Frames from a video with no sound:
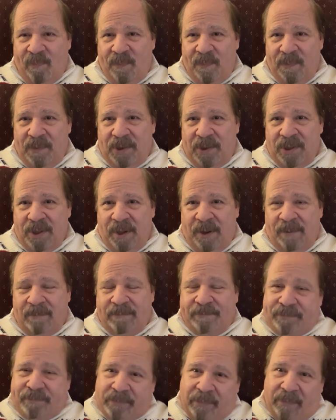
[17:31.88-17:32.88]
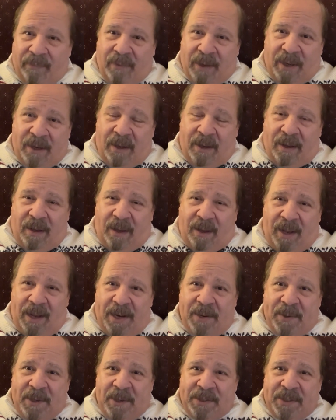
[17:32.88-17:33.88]
So
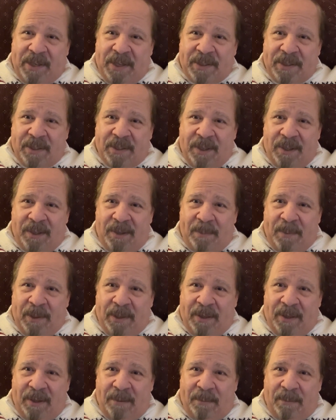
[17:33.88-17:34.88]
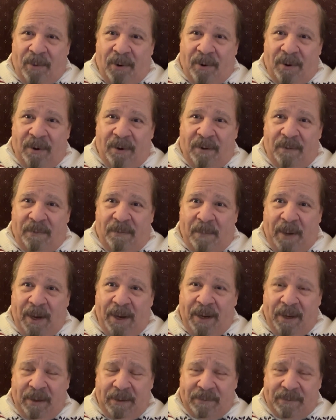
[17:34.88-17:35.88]
anyways, that's a little bit more of
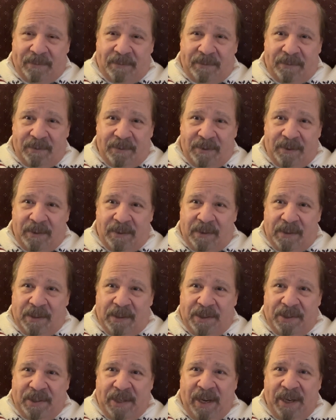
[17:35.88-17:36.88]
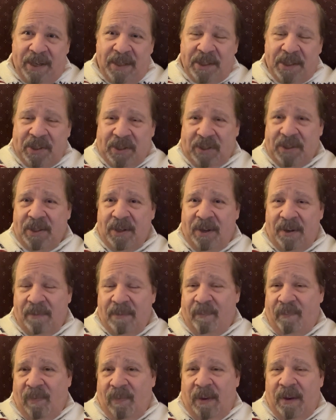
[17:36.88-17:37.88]
my status.
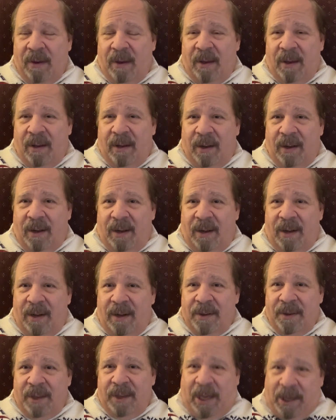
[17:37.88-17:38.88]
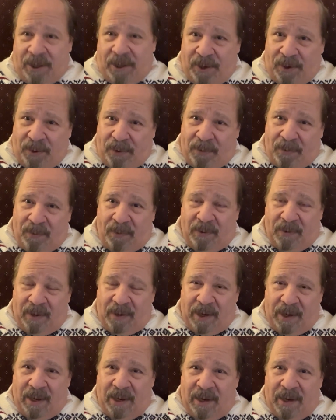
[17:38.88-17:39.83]
So thank you.